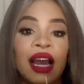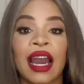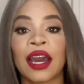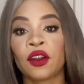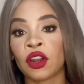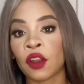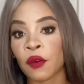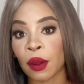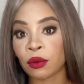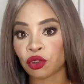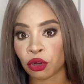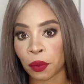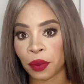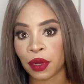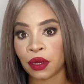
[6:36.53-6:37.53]
I don't know if I'm
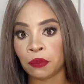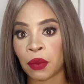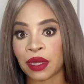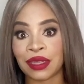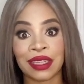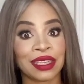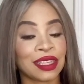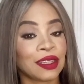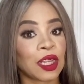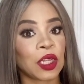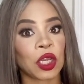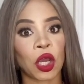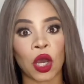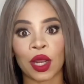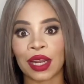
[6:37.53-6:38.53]
tripping, but this is not the
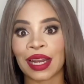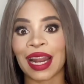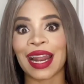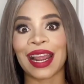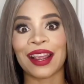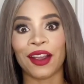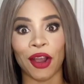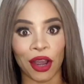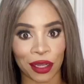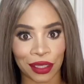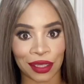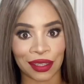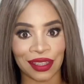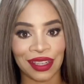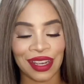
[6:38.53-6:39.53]
color that I got.
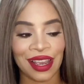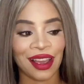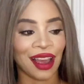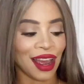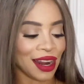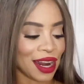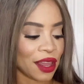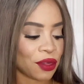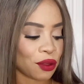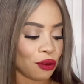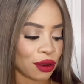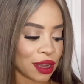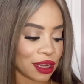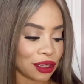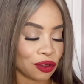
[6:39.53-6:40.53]
And I
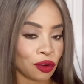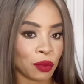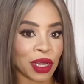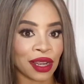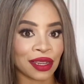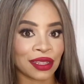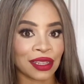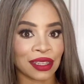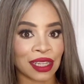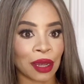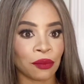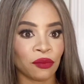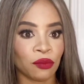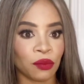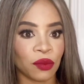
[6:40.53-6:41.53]
thought that, you know, because since
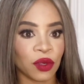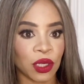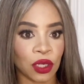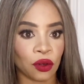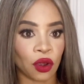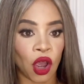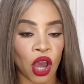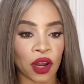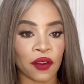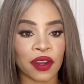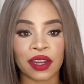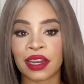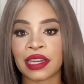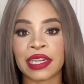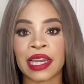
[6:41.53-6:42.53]
I'm, you know, coloring
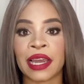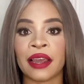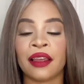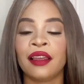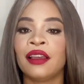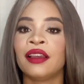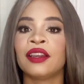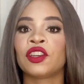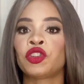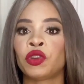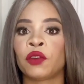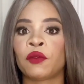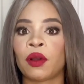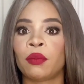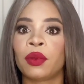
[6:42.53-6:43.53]
the hair
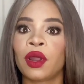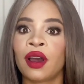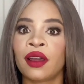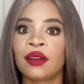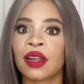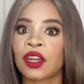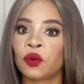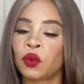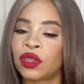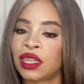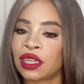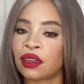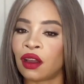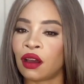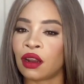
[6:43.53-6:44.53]
straight from blonde, that it would take
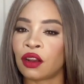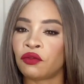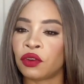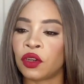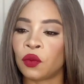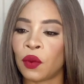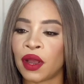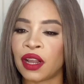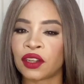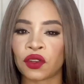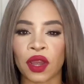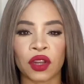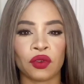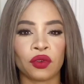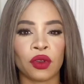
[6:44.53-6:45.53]
the color really well. So
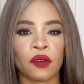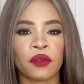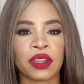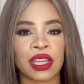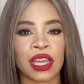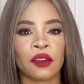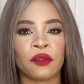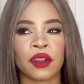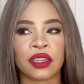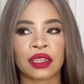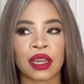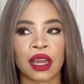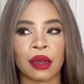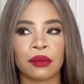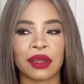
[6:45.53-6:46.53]
I don't know if it's
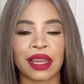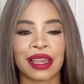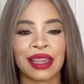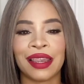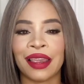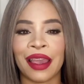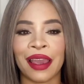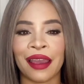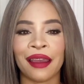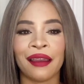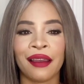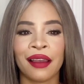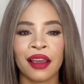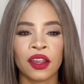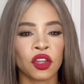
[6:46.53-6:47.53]
the hair,
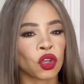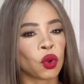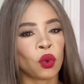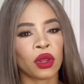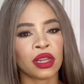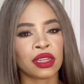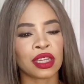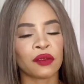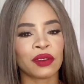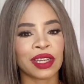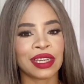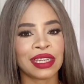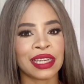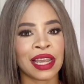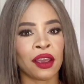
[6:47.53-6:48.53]
the quality of the
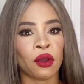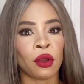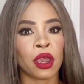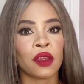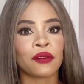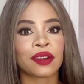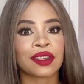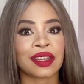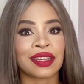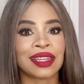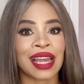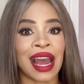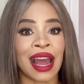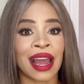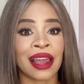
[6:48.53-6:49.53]
hair, or if it's the
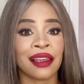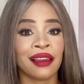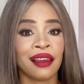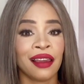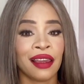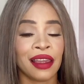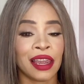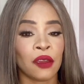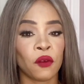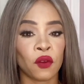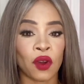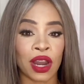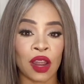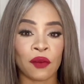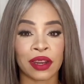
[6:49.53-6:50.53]
dye. If you
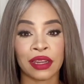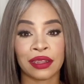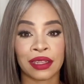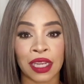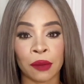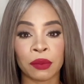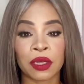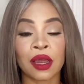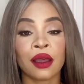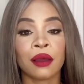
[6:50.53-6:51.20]
all have any tips,